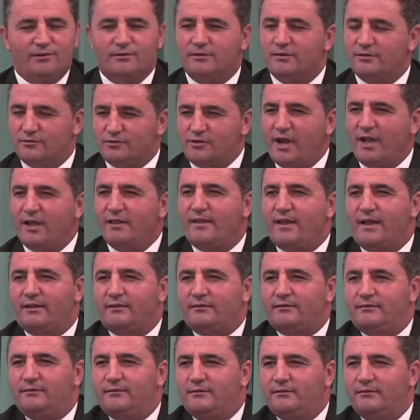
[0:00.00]
Try that.
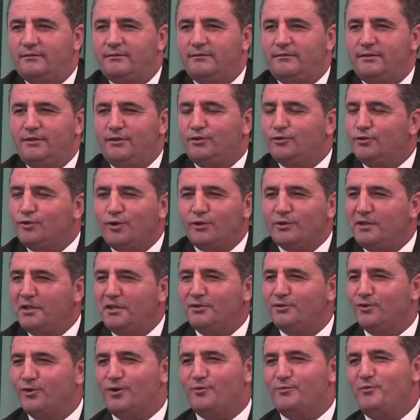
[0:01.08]
Don't
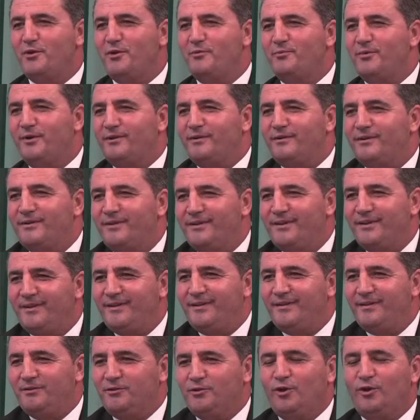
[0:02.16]
ignore people.
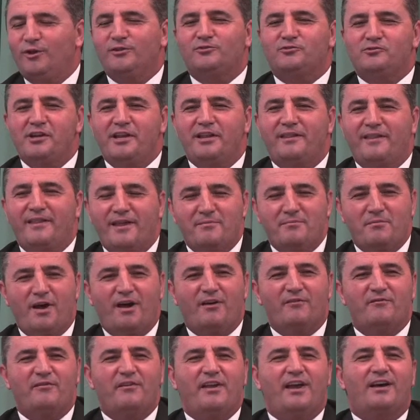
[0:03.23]
Don't treat them
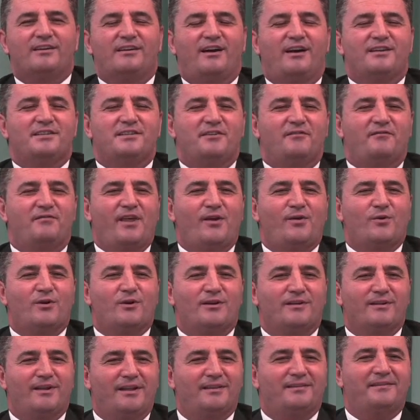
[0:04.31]
as if they were
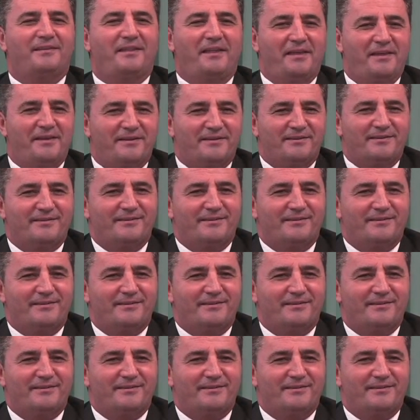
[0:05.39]
not there.